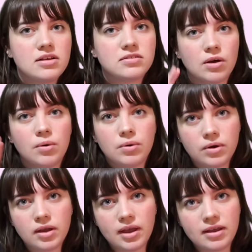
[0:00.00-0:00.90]
So
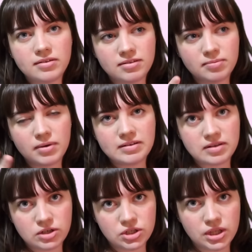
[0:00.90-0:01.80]
he's
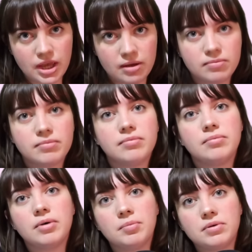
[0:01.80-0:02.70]
essentially
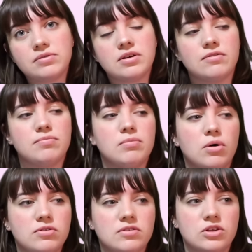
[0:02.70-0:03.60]
abusive,
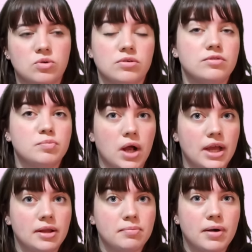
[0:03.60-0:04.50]
mostly towards Brian,